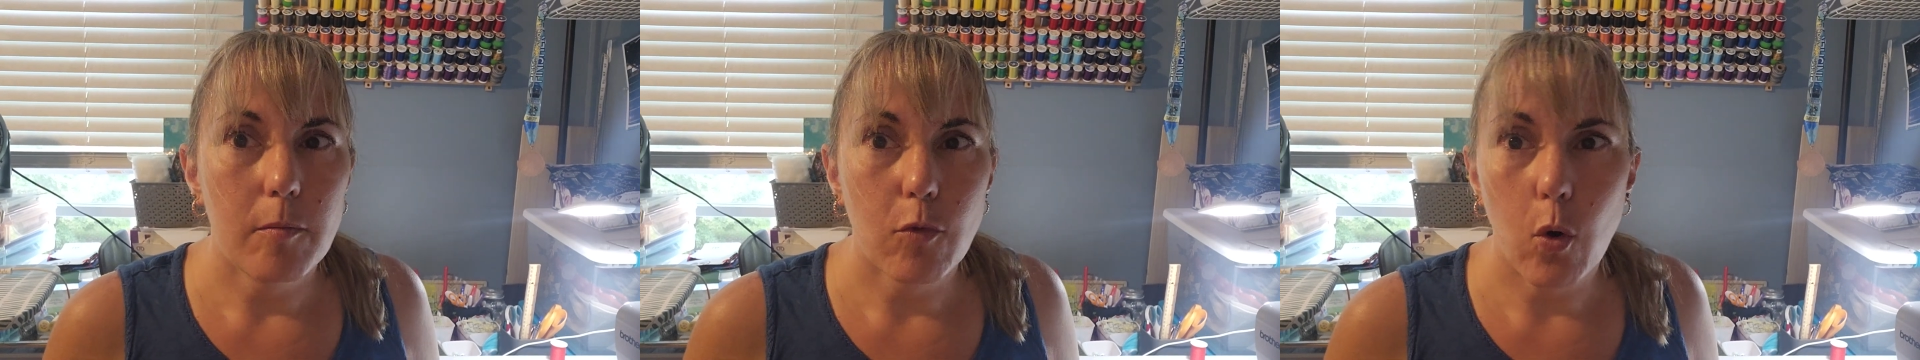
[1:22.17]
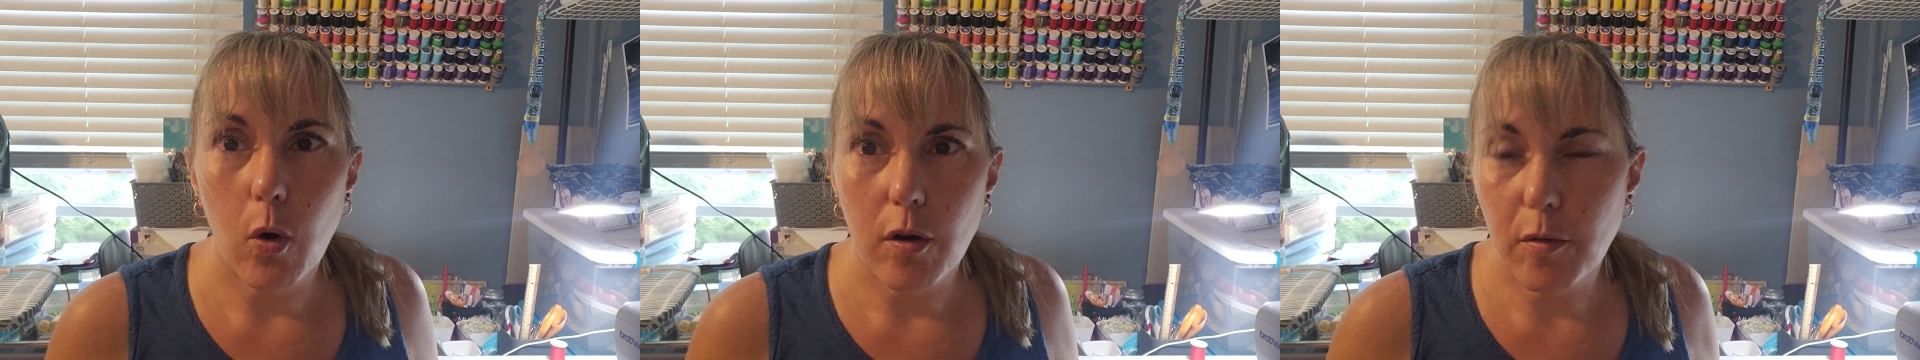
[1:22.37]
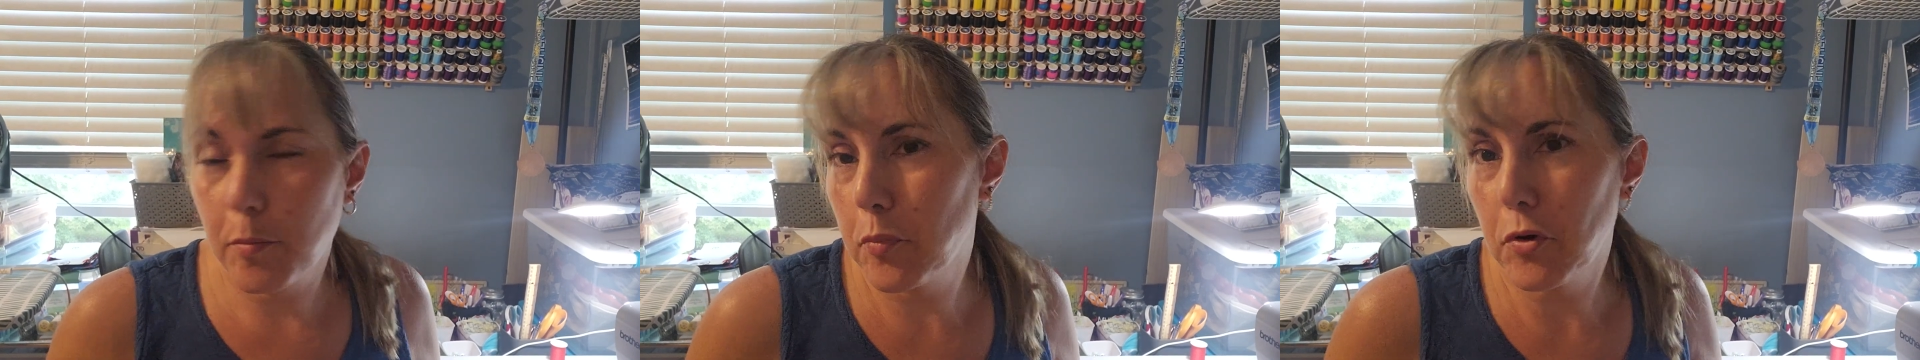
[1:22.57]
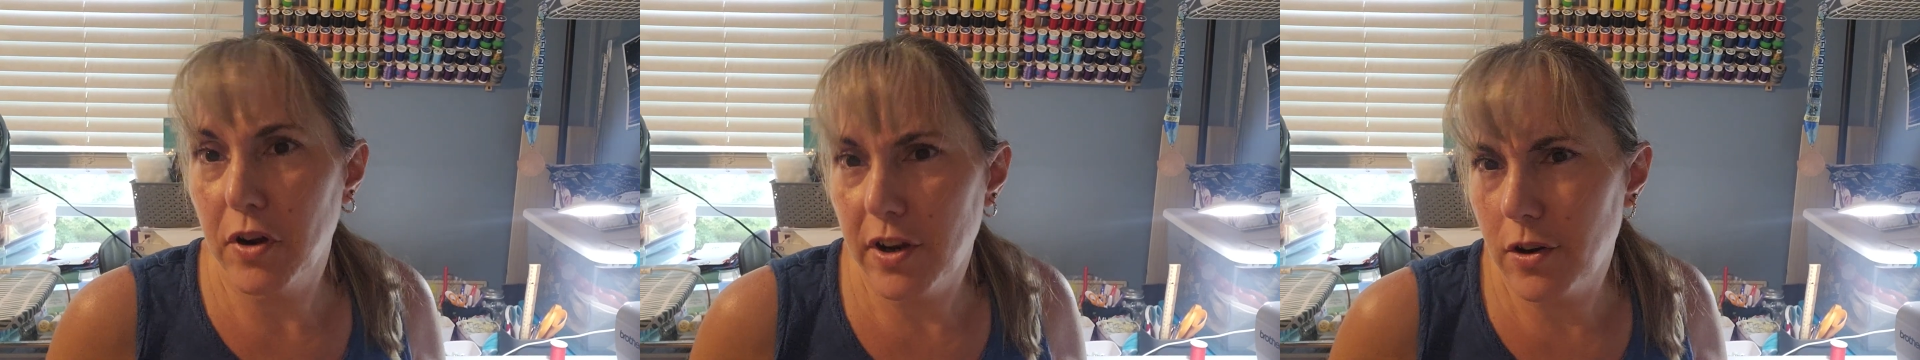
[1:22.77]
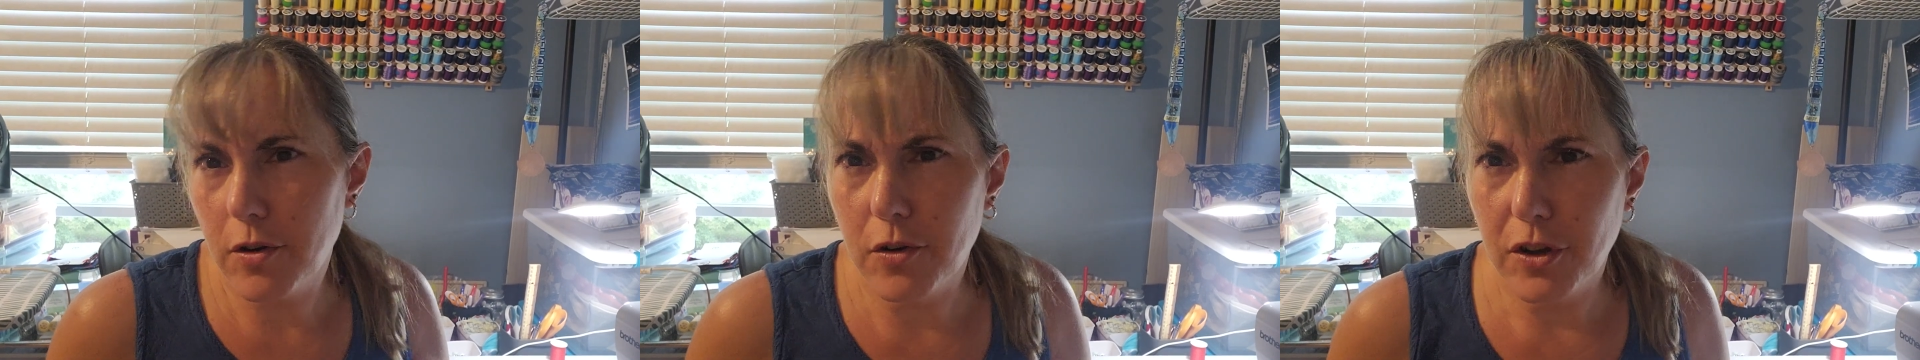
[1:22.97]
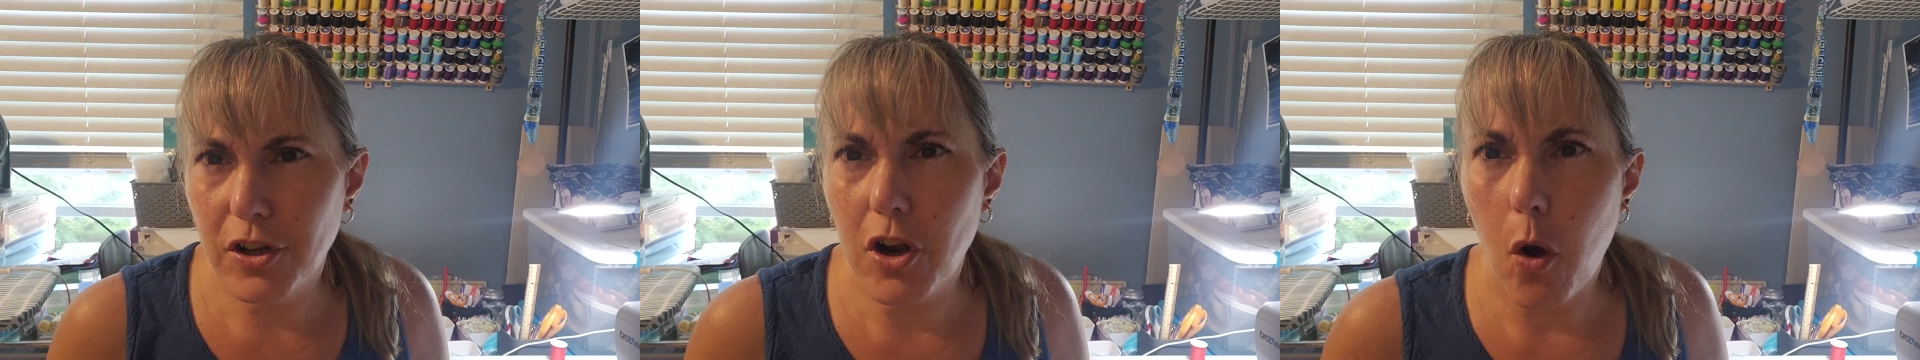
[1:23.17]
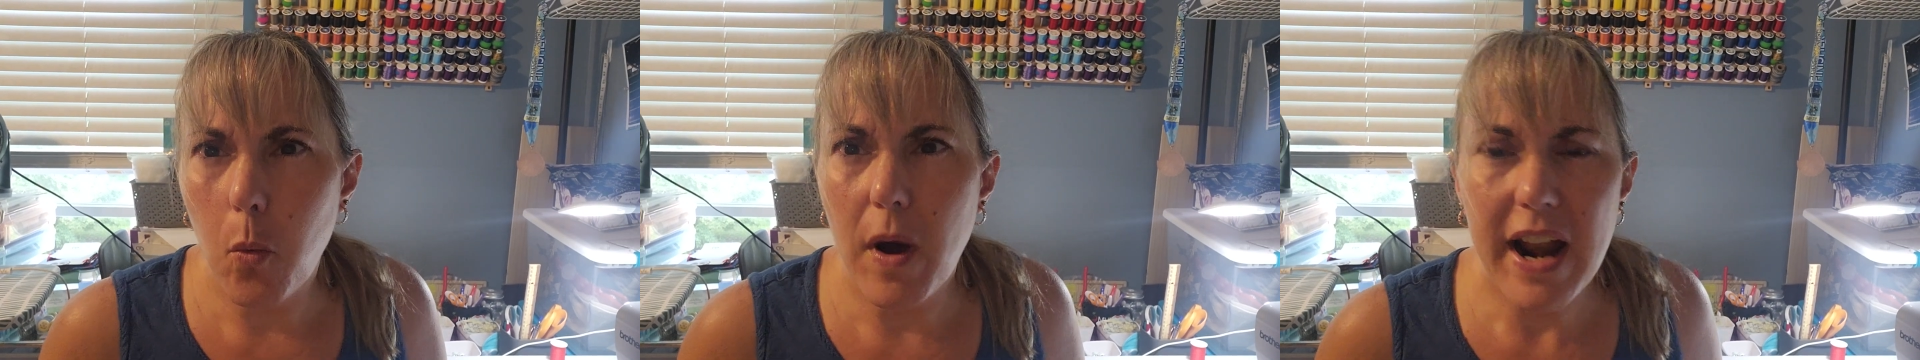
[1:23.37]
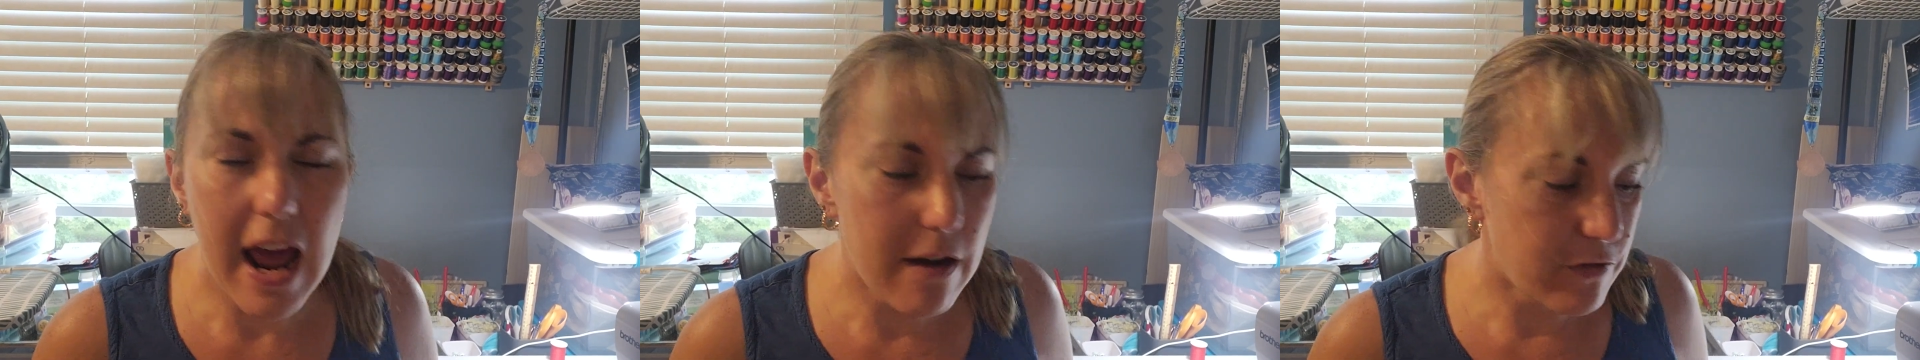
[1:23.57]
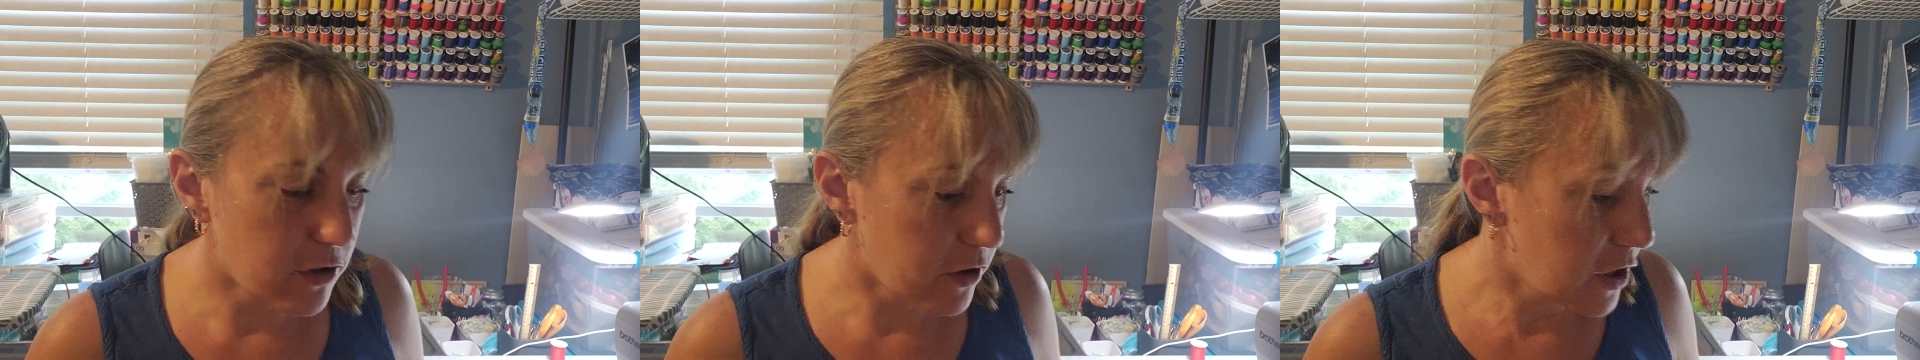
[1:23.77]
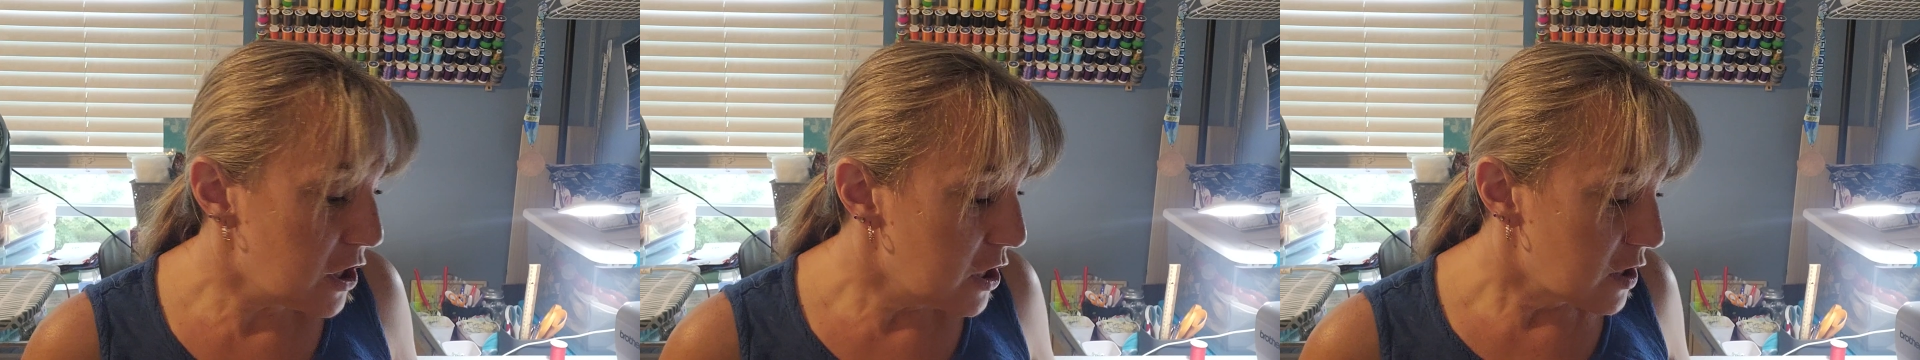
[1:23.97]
or print or whatever.